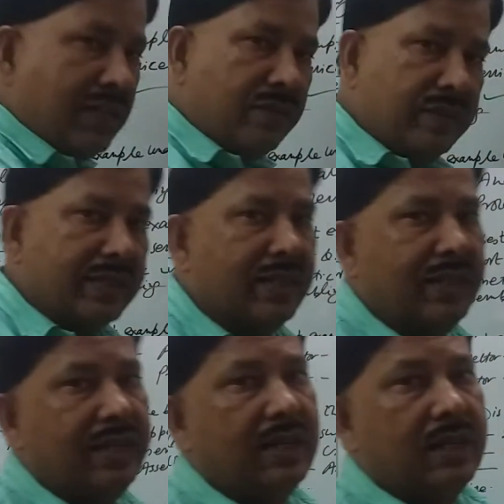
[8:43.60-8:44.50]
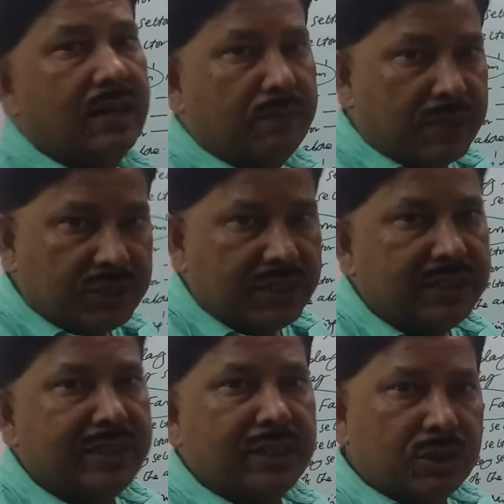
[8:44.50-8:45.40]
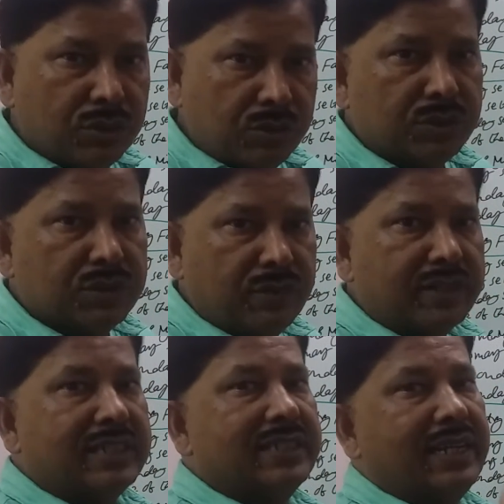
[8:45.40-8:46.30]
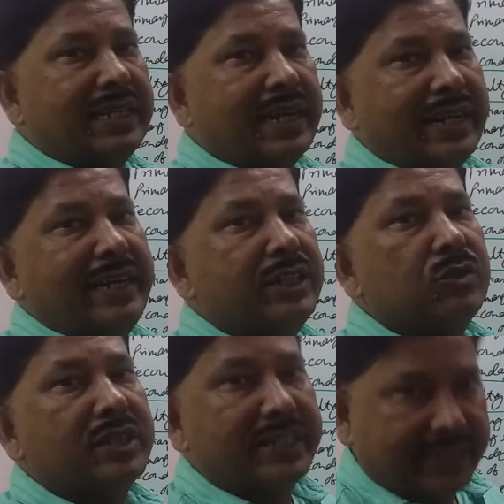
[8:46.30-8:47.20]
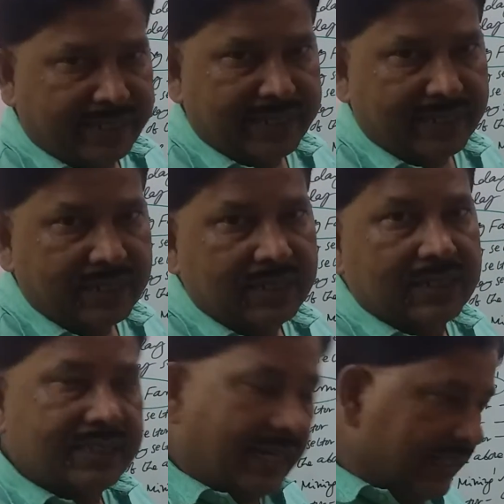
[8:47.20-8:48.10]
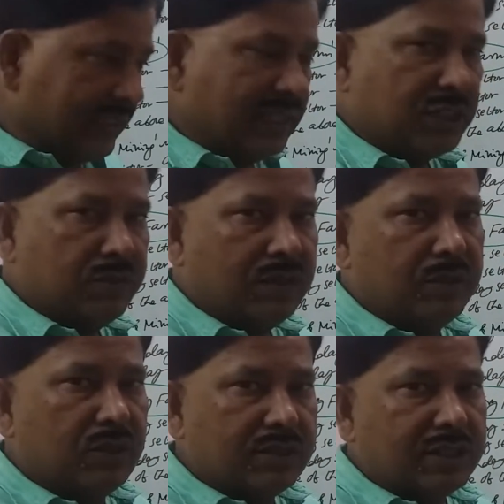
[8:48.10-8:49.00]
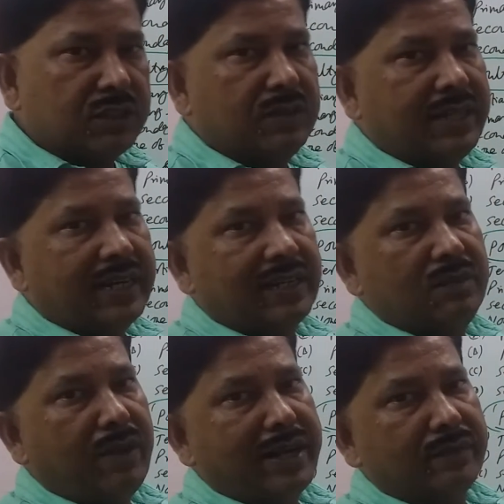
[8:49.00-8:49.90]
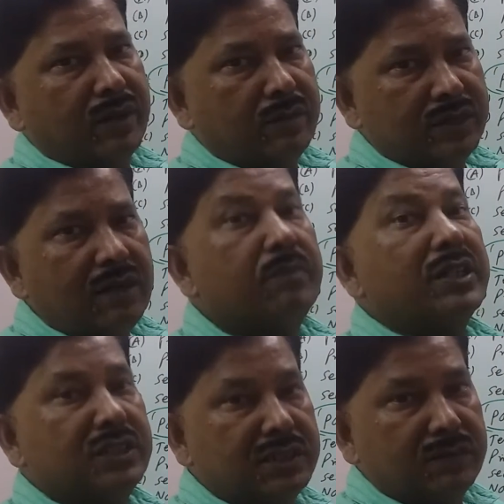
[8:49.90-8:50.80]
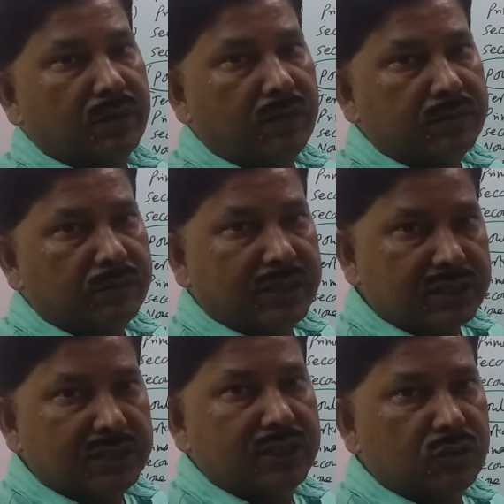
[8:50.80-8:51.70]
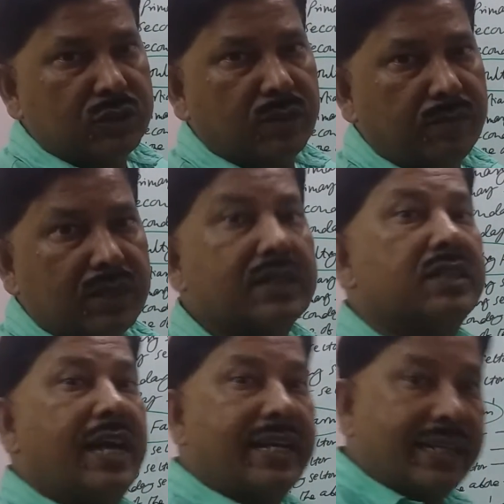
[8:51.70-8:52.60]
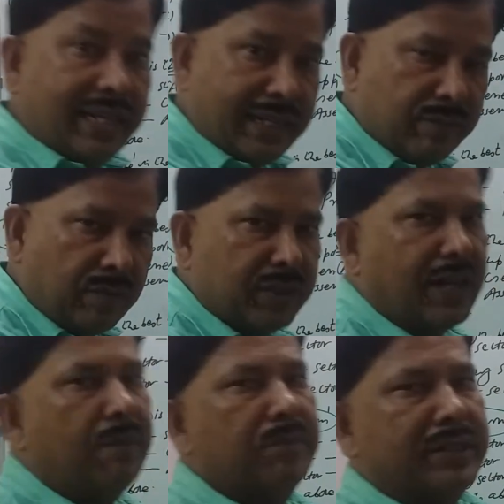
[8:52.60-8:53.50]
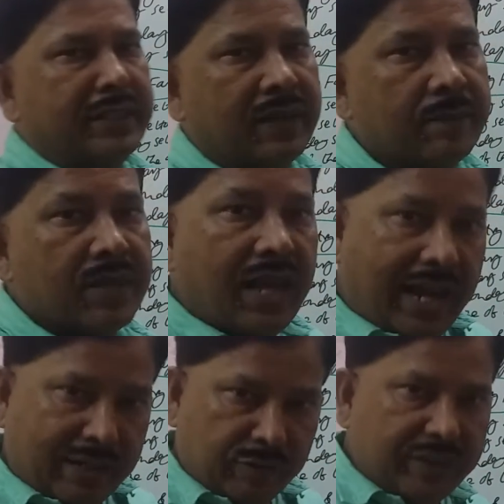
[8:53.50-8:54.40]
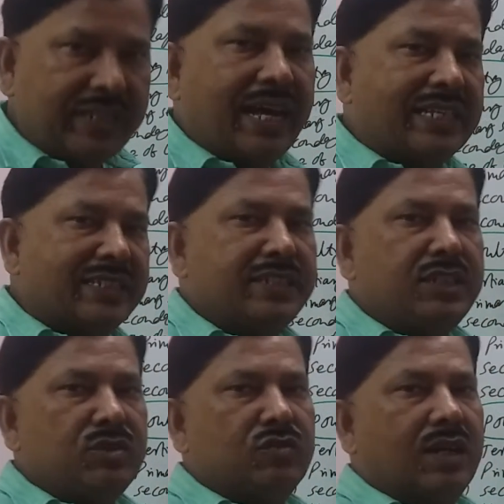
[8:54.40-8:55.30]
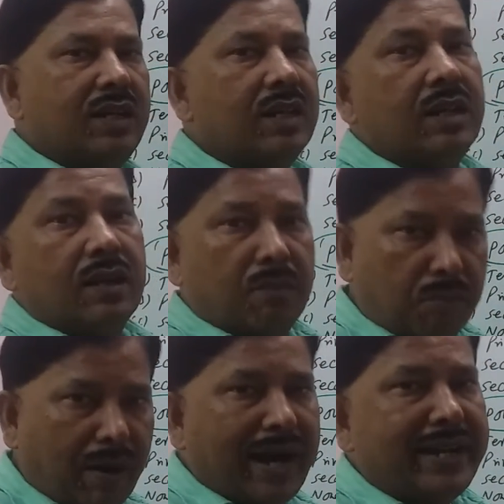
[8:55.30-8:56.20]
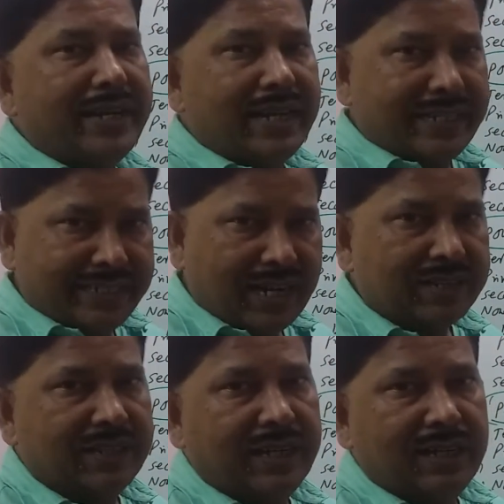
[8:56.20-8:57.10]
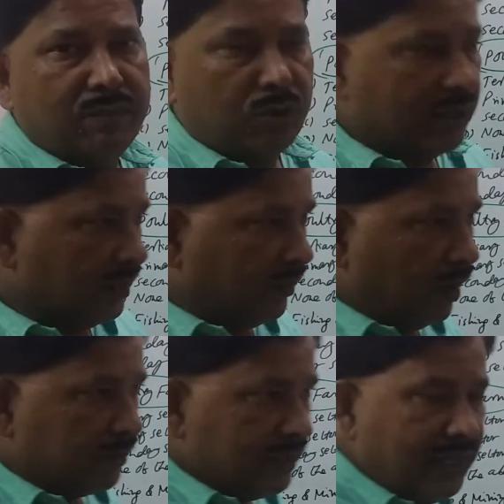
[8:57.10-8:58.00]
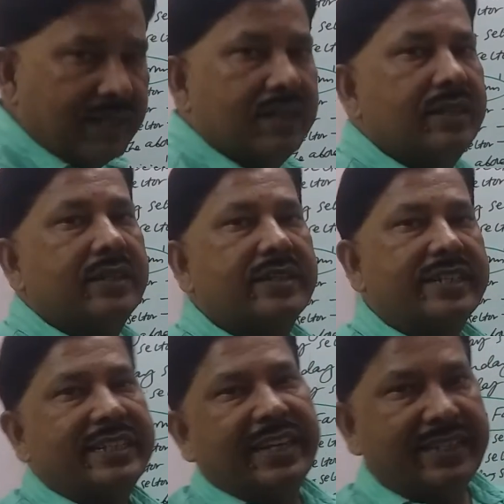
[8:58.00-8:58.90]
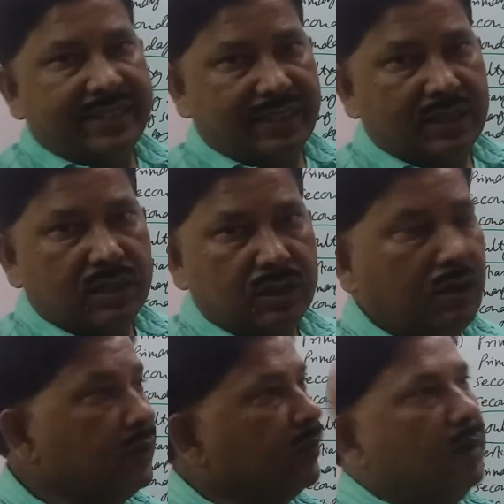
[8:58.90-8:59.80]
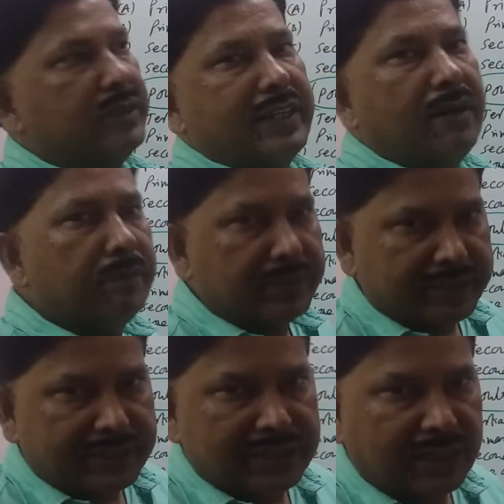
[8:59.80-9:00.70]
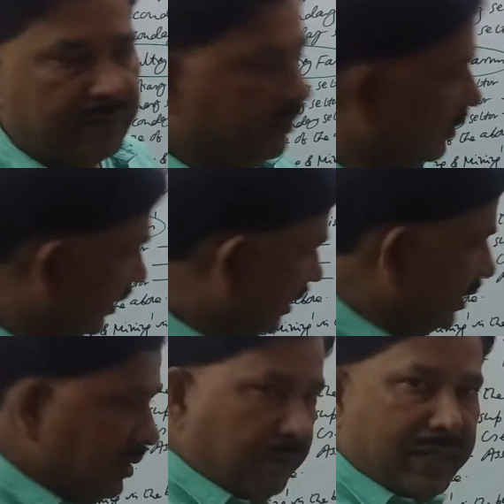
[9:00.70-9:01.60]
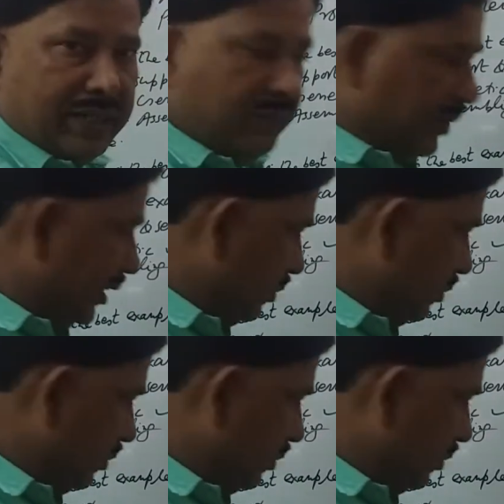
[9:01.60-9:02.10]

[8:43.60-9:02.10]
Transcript: definitely purchasing goods for reselling again to retailer. That is customer, because customer directly buying from the purchasing goods from the directly from the company, and we as an individual buying any article or product from the retailer, not from the company itself. This is the big difference